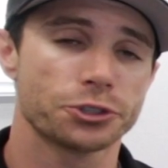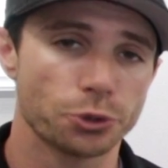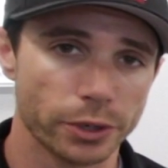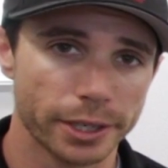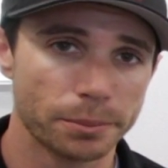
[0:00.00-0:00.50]

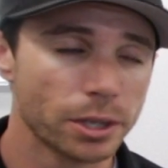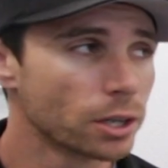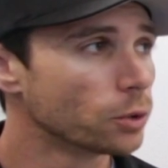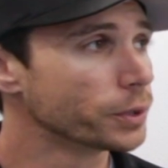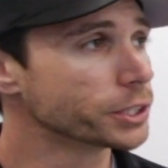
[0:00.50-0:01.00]
trim.
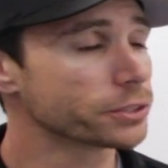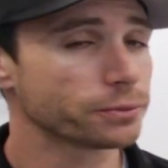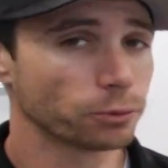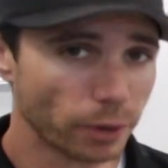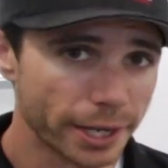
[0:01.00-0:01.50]
We
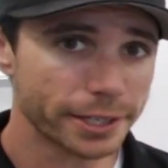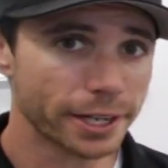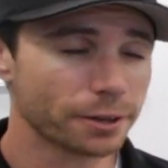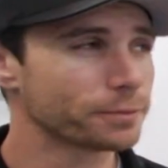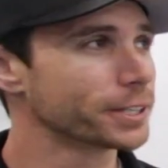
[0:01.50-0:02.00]
just right
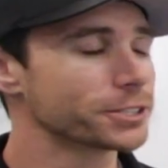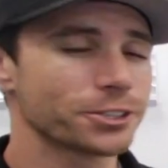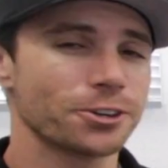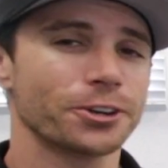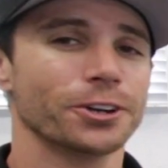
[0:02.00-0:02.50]
now finished
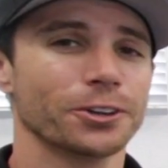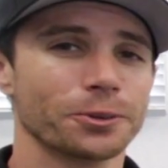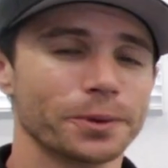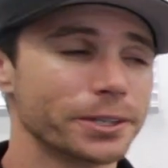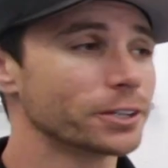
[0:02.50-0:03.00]
coating all the
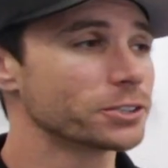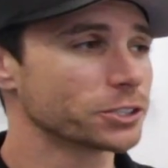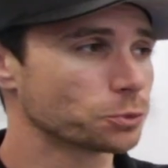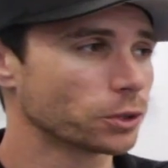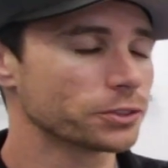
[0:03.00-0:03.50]
windows
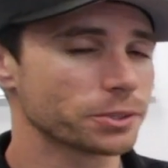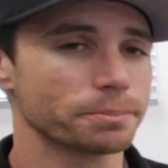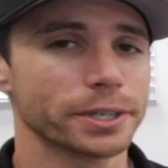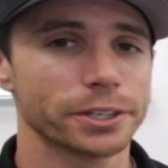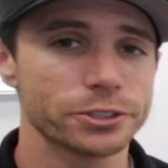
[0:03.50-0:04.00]
as well as the
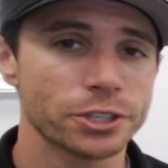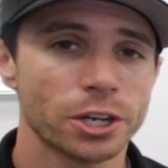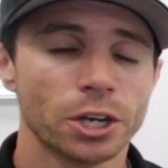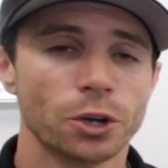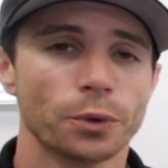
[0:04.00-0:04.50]
mirrors.
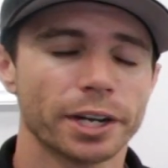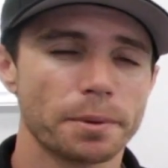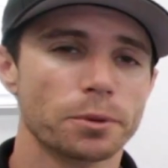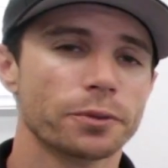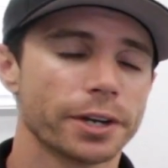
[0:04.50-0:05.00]
We're going to
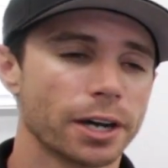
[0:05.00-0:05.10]
be moving